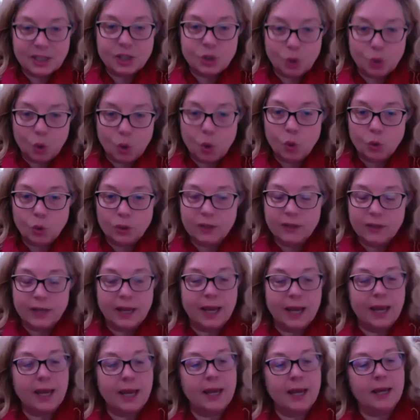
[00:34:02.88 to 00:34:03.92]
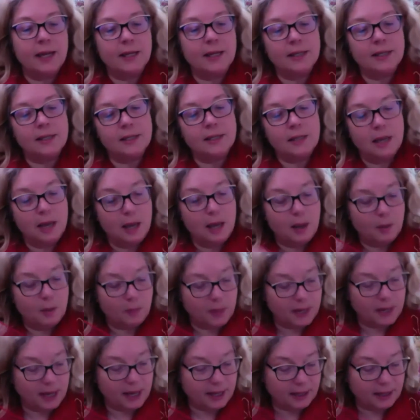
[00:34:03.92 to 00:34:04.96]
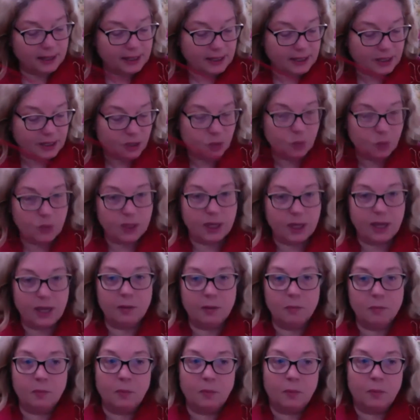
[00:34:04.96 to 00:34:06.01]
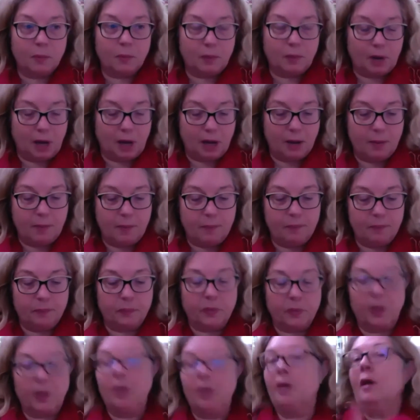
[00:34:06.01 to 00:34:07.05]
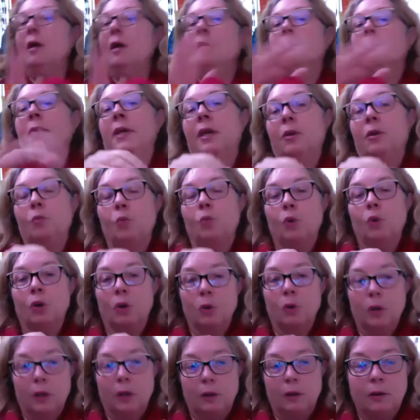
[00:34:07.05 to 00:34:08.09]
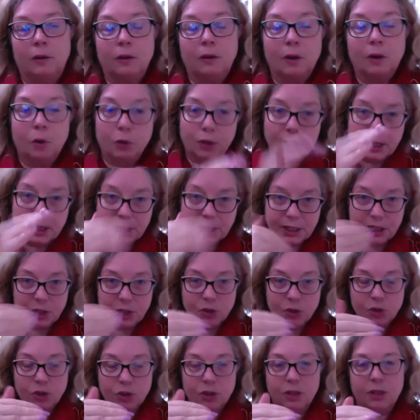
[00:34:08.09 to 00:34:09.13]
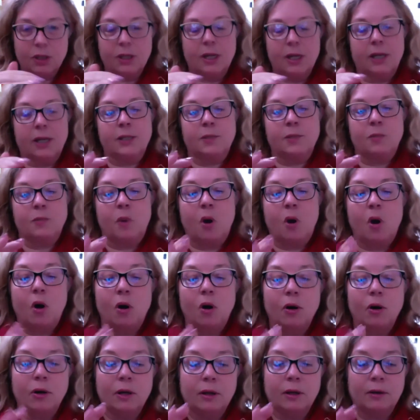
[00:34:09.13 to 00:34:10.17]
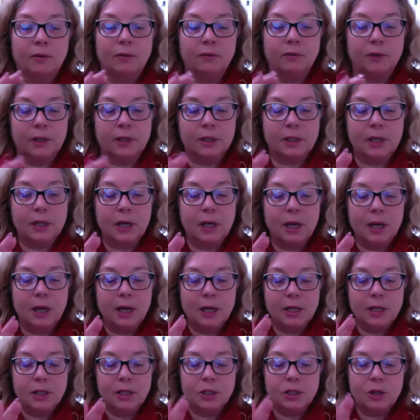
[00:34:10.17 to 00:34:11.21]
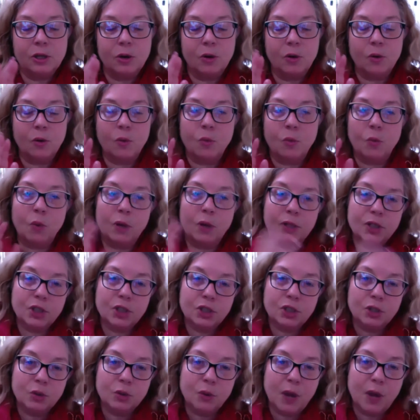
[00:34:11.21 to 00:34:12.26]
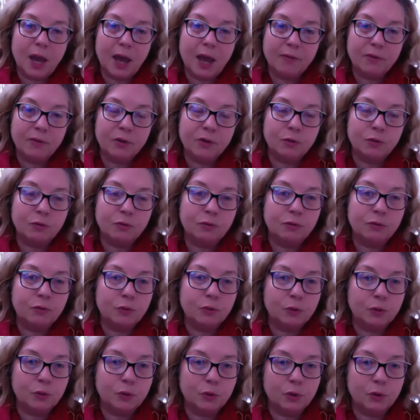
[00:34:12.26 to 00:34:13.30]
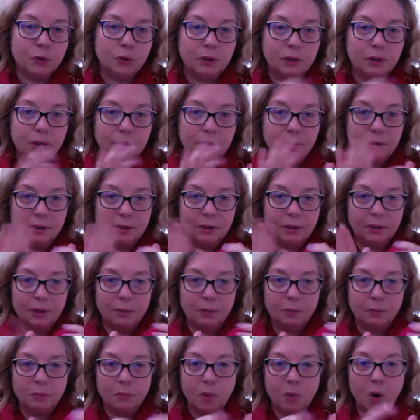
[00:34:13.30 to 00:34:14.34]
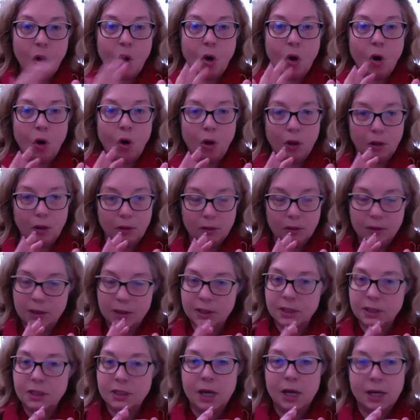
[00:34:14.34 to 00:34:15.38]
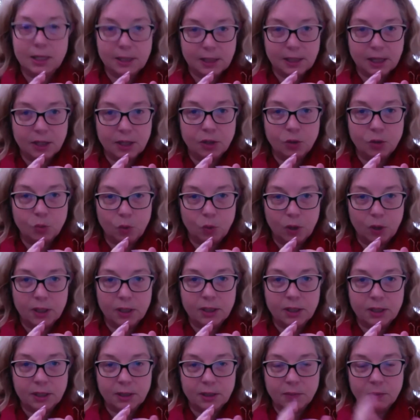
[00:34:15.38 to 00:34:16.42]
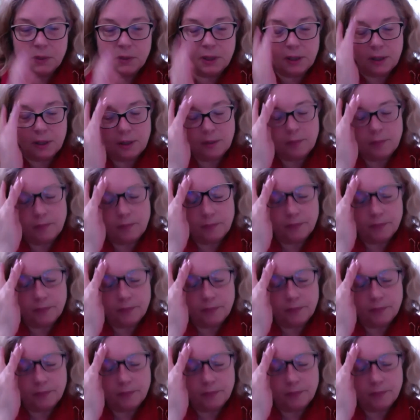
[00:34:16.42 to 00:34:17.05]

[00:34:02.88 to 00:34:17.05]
to hold in the hands. But at least we can begin working or continue to the next part of it. So once you have your full ball, the size that you want it to be,